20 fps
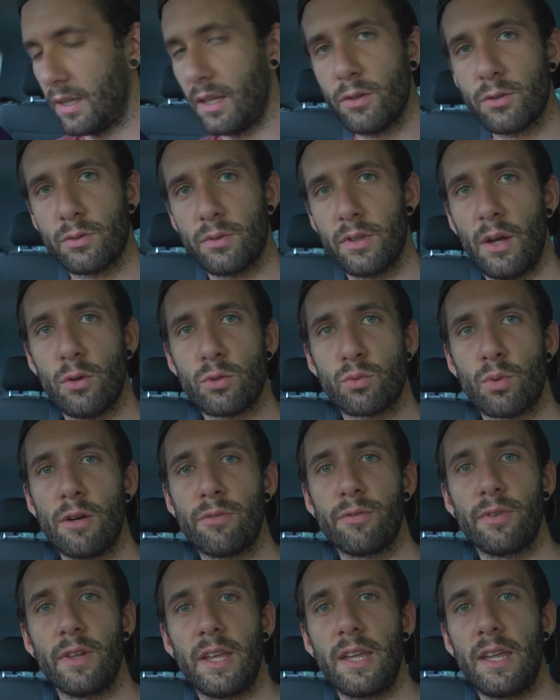that was
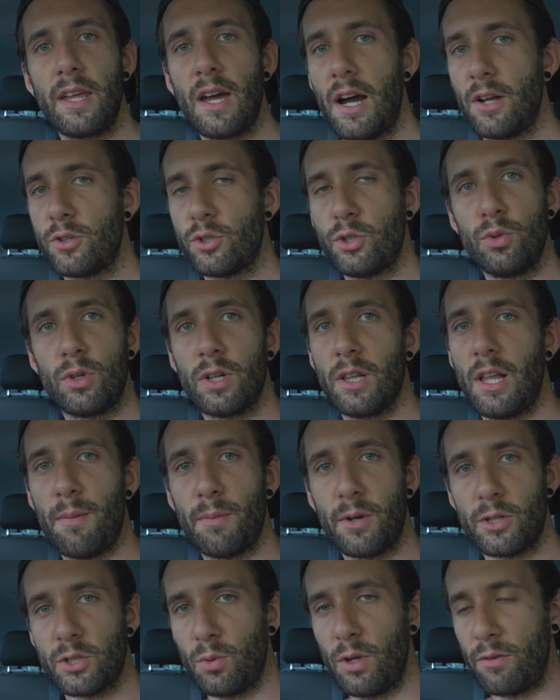roughly 2
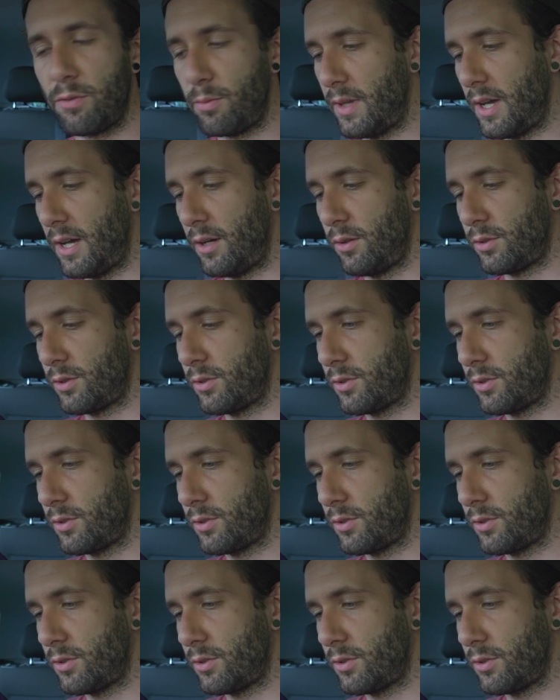kilometers away from the house.